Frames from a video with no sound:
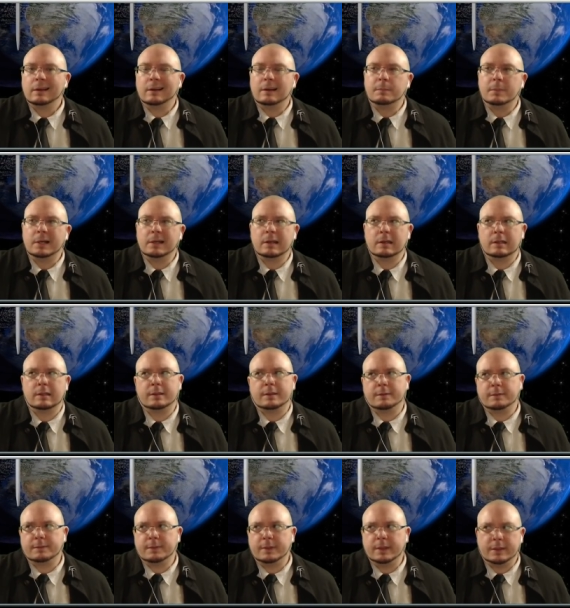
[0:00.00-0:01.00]
Among
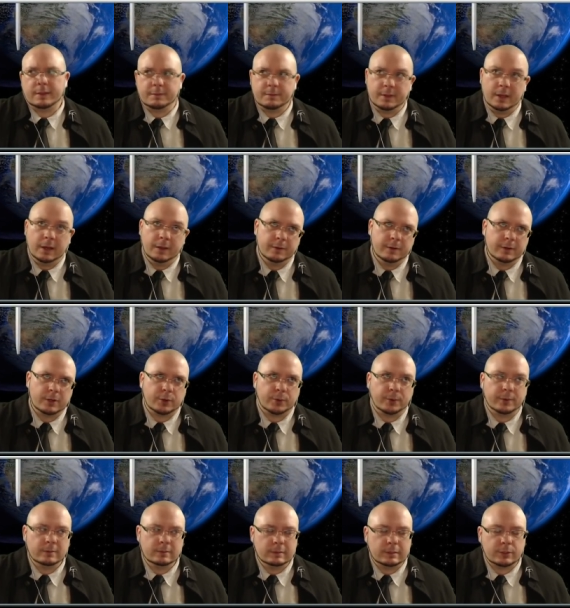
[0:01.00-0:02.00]
the other
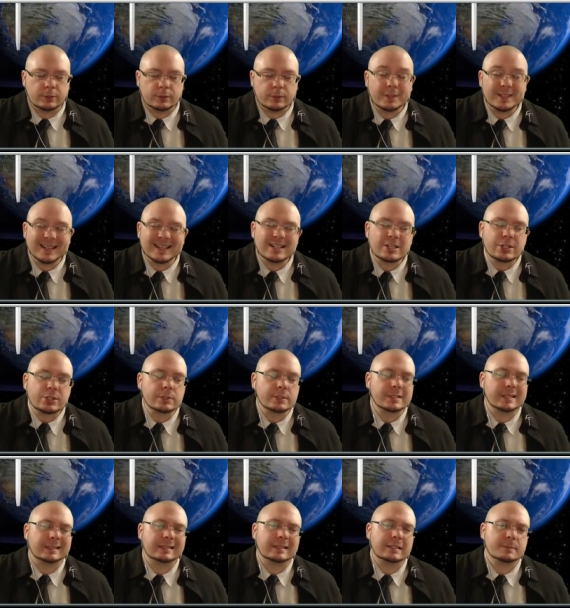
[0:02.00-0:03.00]
credentials
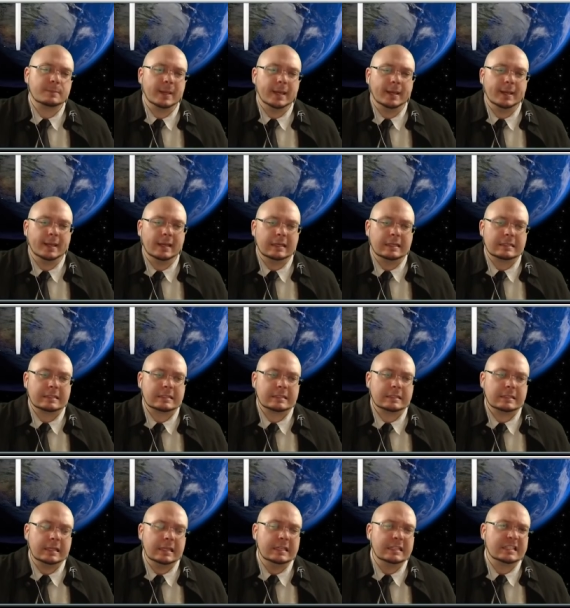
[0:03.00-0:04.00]
that this man has,
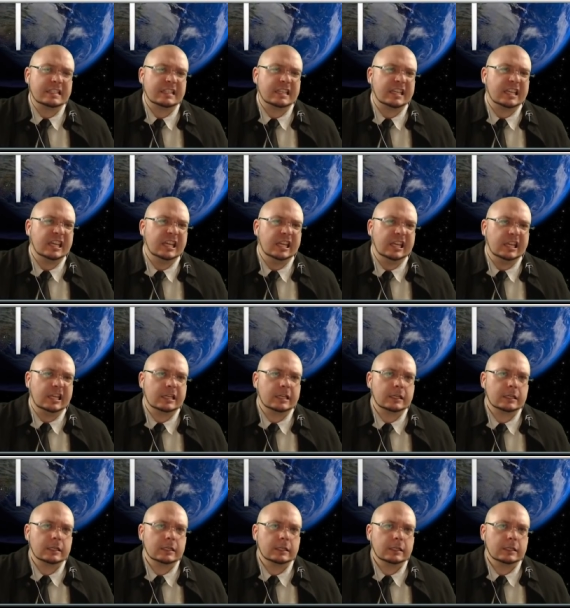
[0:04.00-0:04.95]
he's a geek.